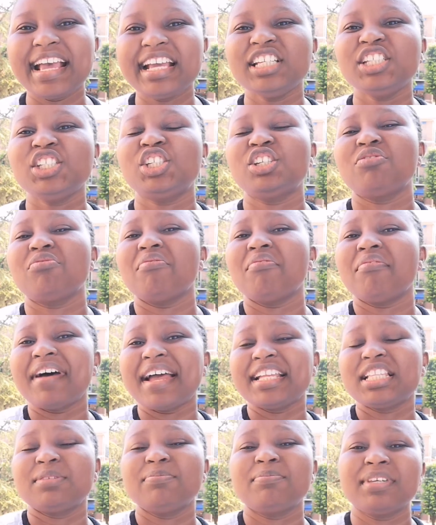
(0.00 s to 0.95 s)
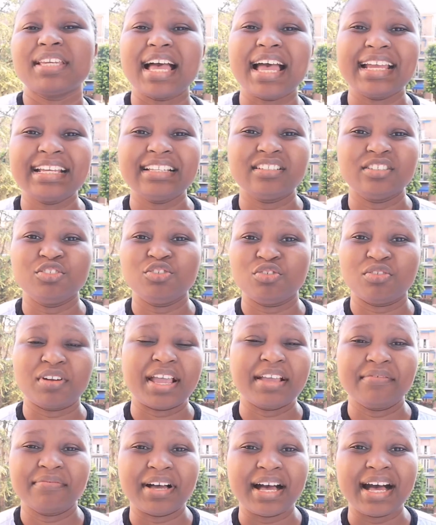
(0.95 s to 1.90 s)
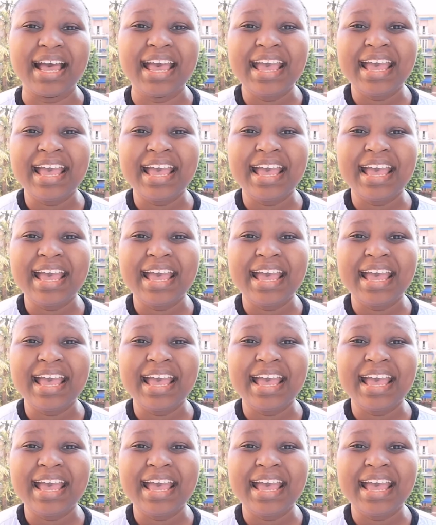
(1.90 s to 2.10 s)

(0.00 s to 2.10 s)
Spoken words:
engine right behind the driver.